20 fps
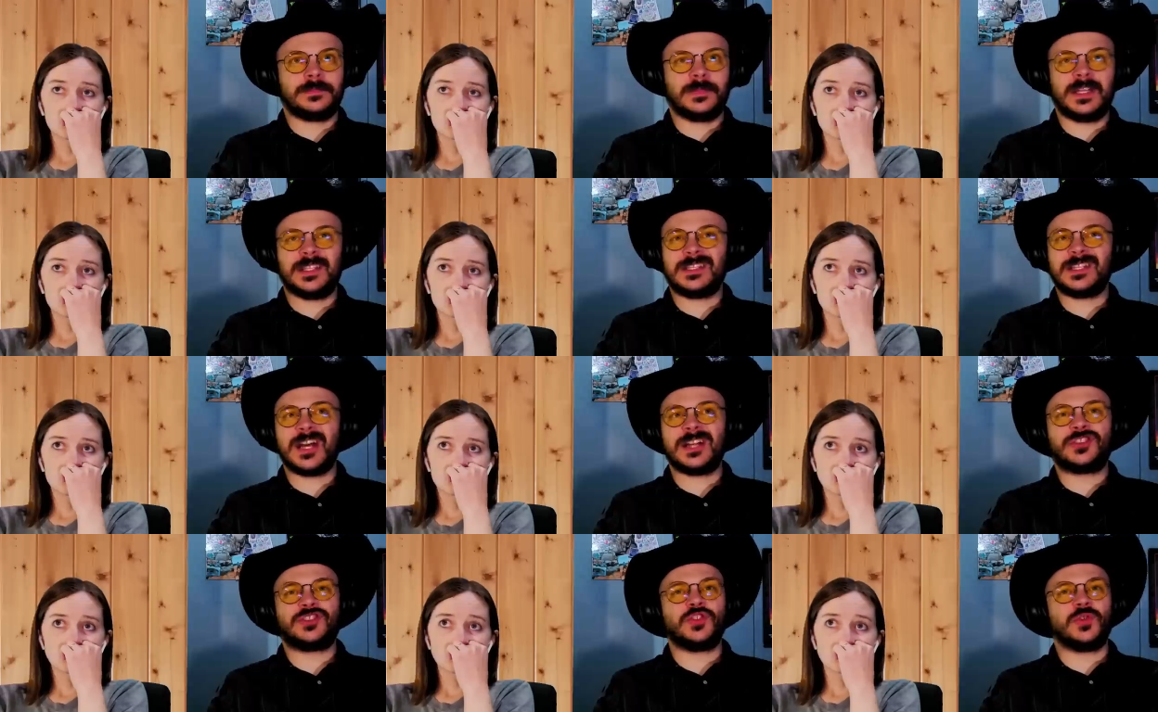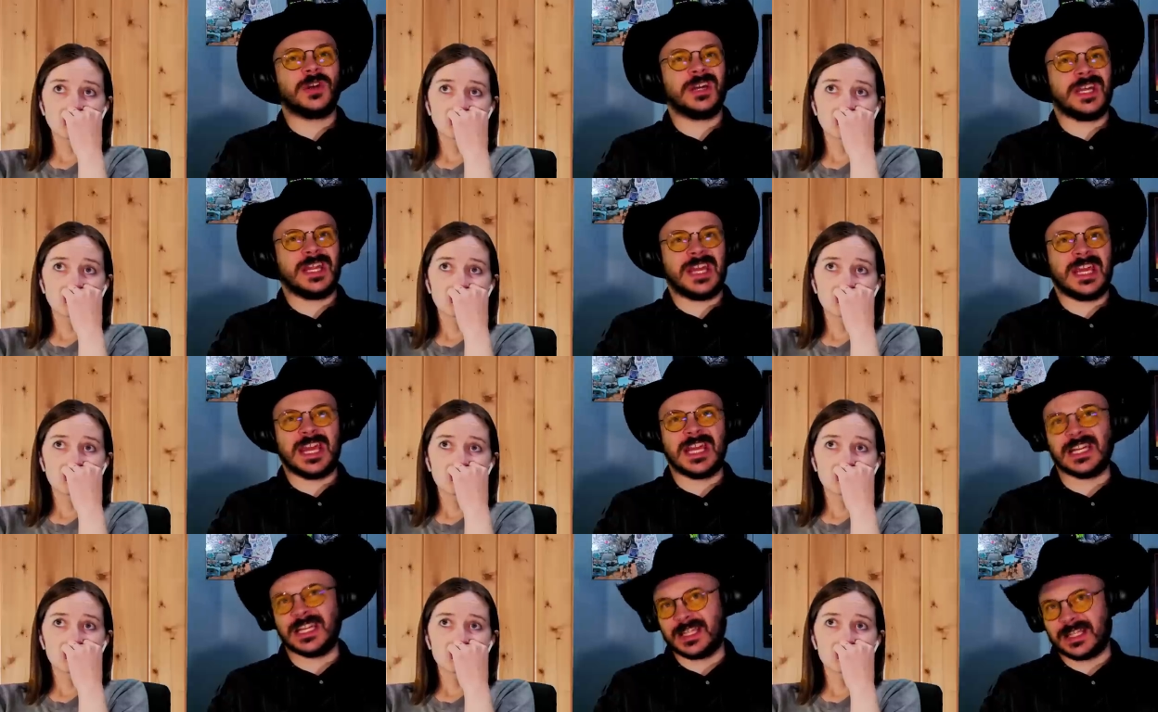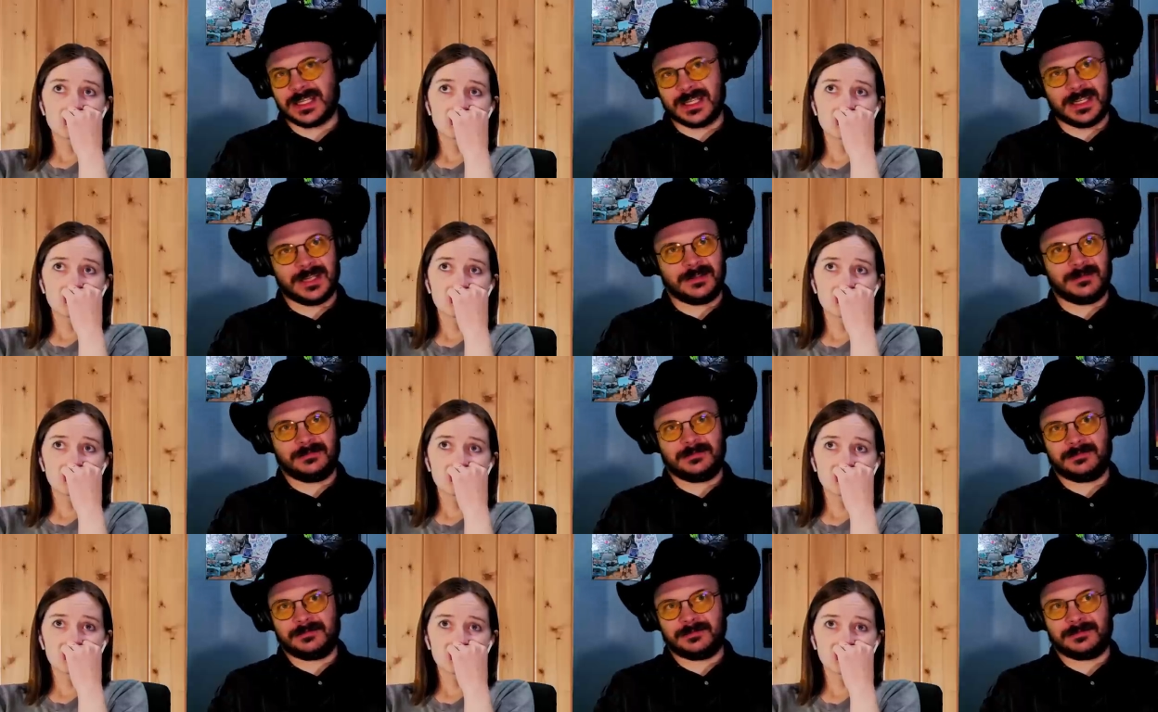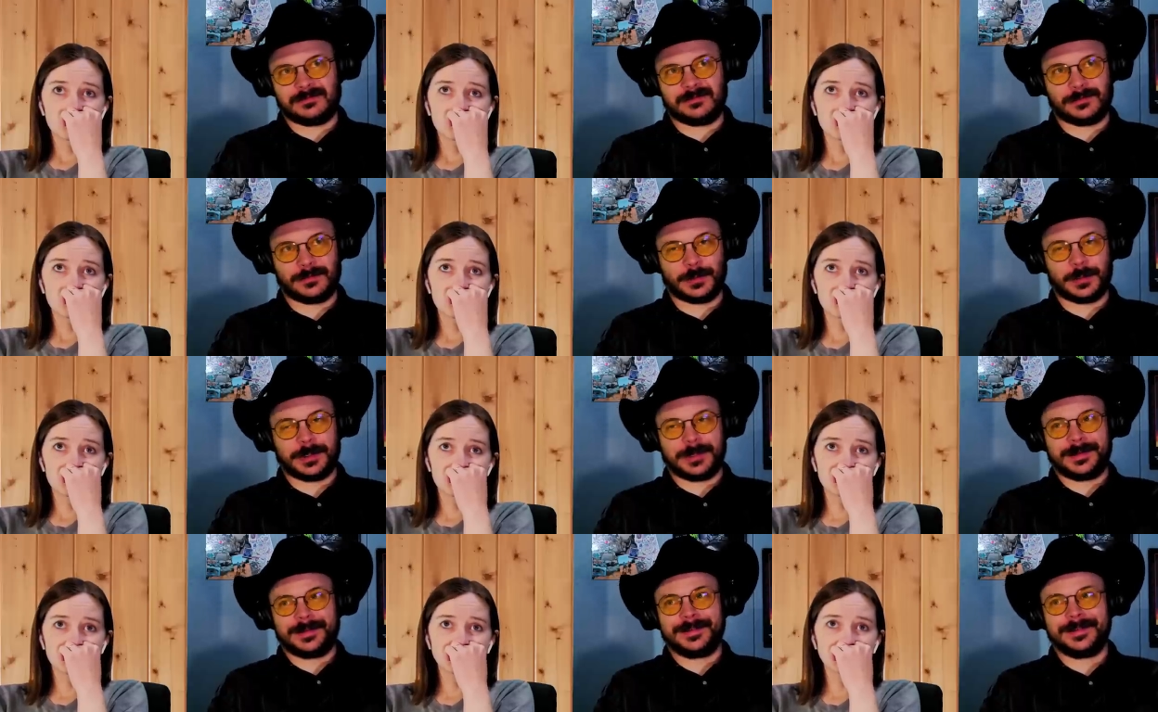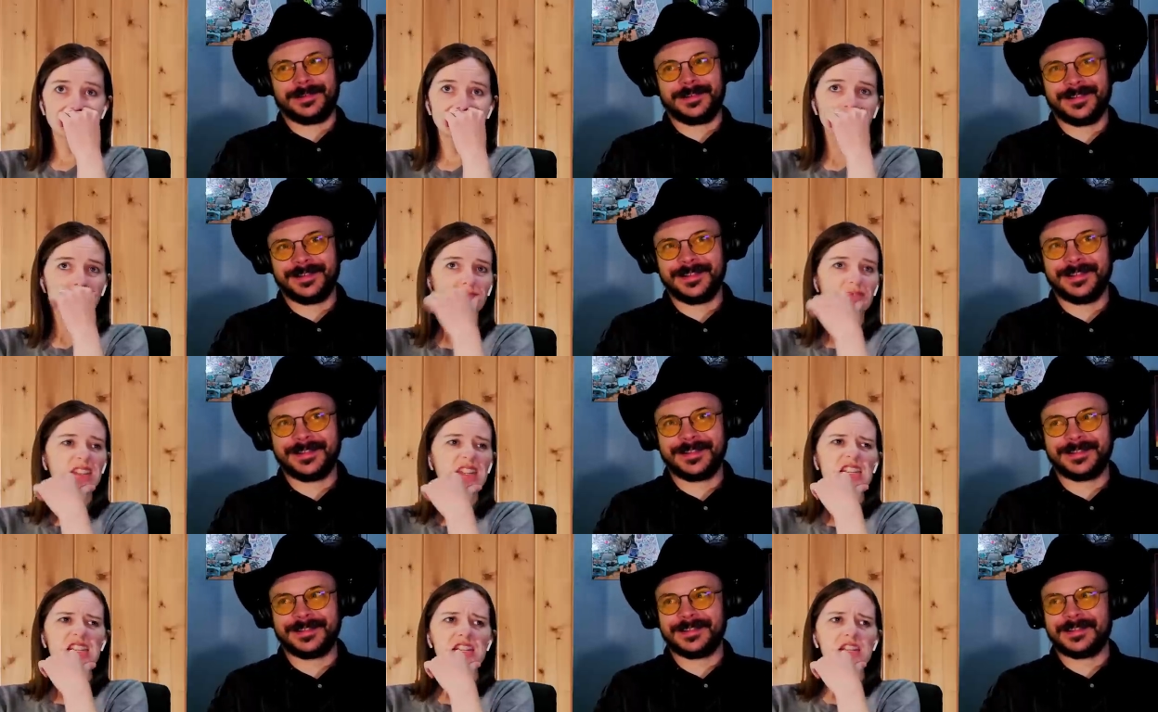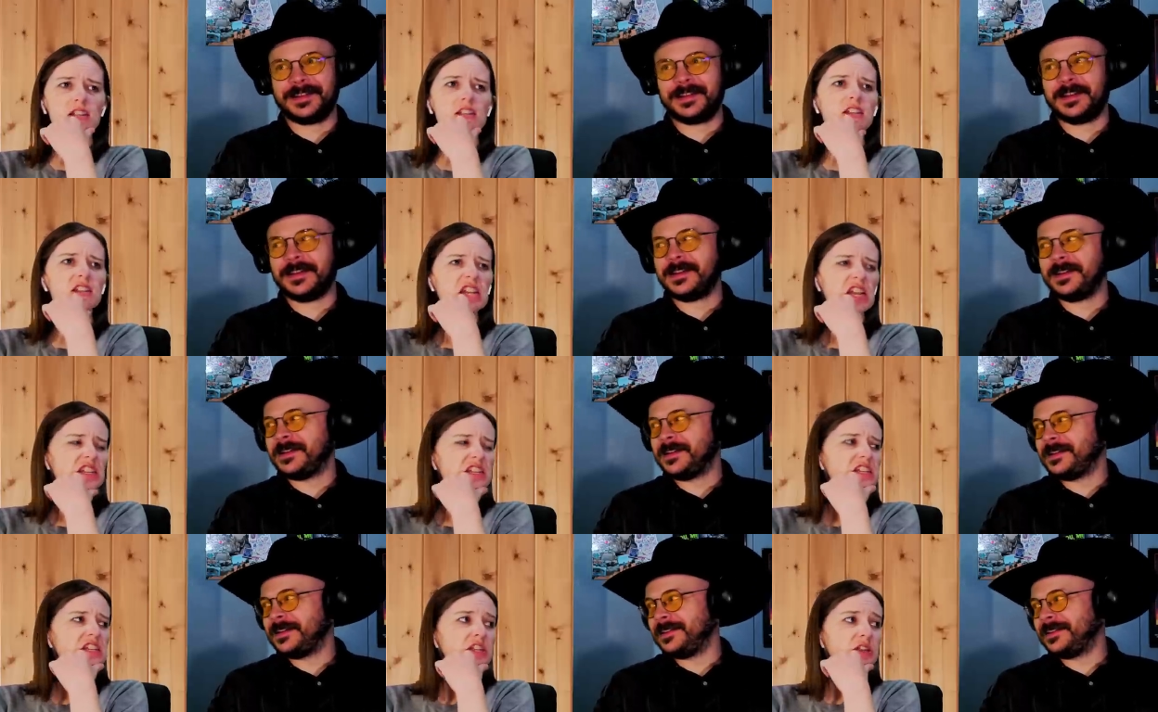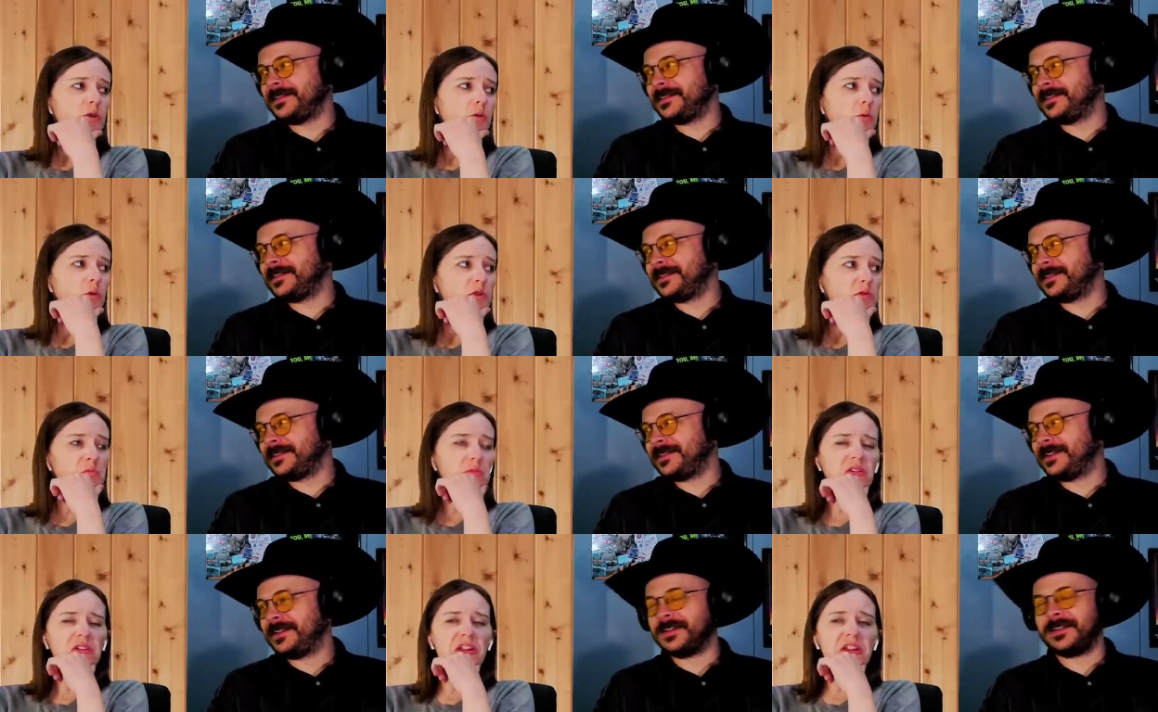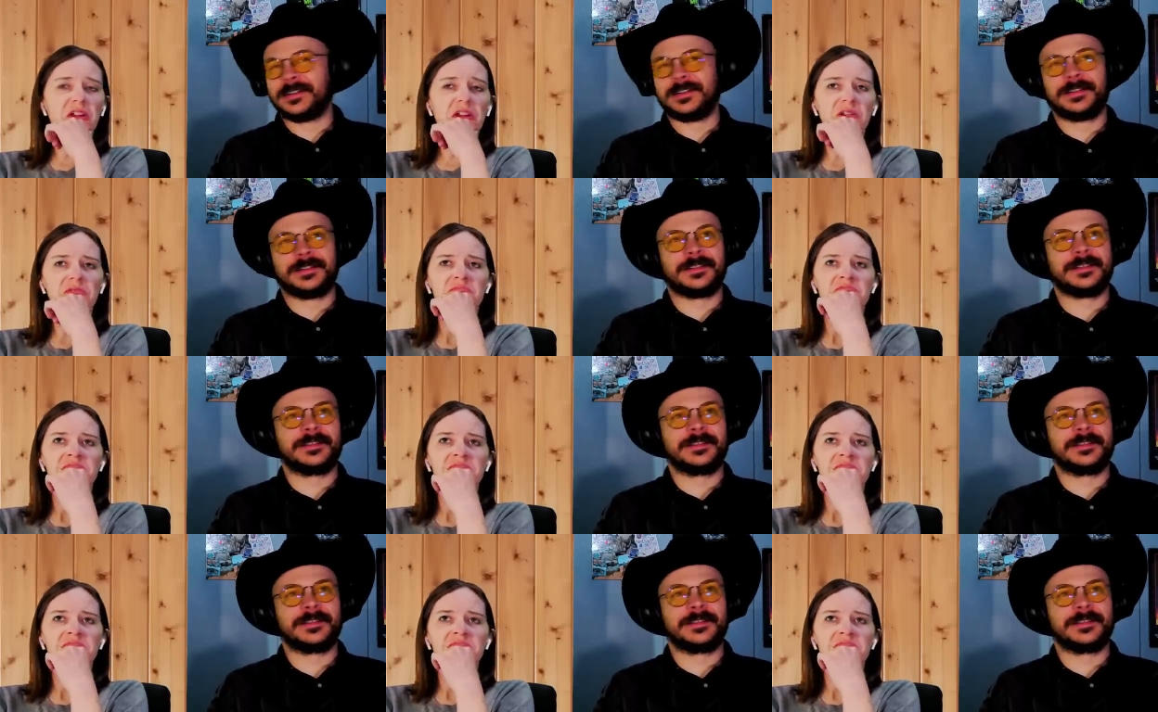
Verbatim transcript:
Speaker 1: not doing anything.
Speaker 2: It's denting the wood pretty good.